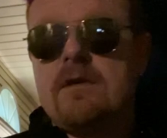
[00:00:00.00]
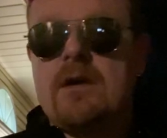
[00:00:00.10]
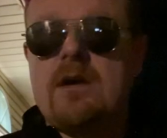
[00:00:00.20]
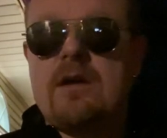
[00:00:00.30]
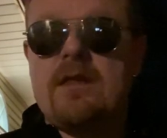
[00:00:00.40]

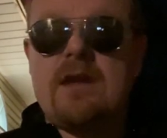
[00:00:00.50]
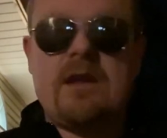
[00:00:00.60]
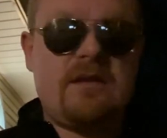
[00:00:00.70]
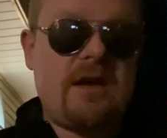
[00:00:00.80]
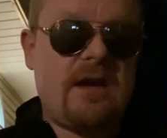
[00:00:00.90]
they get
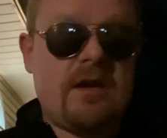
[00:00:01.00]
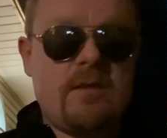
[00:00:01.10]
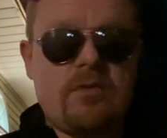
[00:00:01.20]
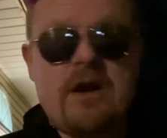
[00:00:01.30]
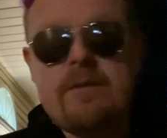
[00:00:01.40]
to take
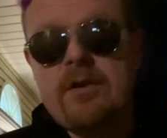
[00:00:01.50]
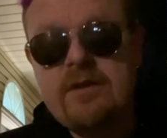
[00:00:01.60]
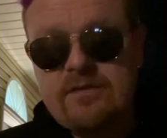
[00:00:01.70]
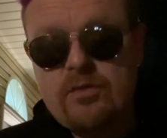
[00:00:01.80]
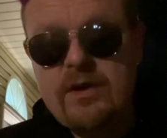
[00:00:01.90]
Brock
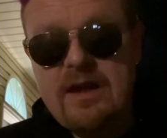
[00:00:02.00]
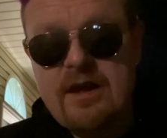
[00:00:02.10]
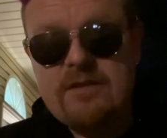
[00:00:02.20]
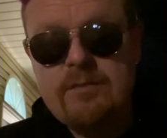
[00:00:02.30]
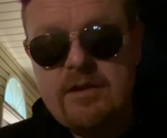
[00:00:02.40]
Purdy's sweaty
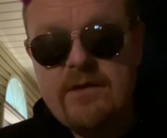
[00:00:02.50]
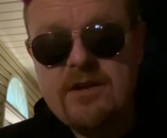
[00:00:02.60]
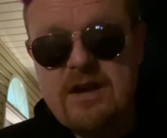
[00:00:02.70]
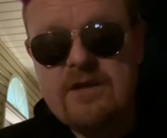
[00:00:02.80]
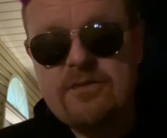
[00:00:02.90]
ass motherfucking
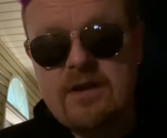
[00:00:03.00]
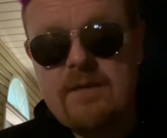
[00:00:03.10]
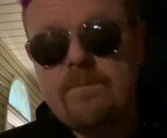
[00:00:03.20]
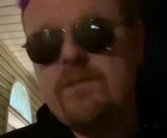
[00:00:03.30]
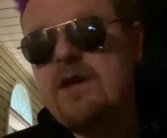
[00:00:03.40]
jock
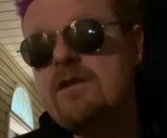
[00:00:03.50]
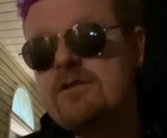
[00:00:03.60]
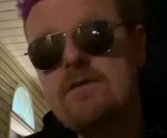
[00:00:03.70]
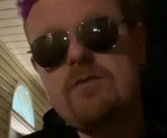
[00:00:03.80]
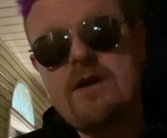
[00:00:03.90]
strap and
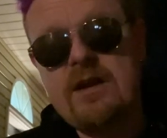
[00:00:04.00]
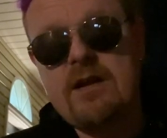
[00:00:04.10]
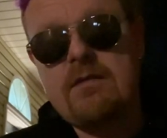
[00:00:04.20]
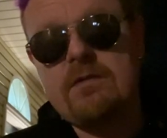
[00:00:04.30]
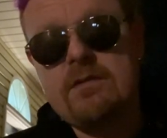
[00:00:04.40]
shove right
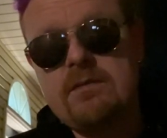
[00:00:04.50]
down.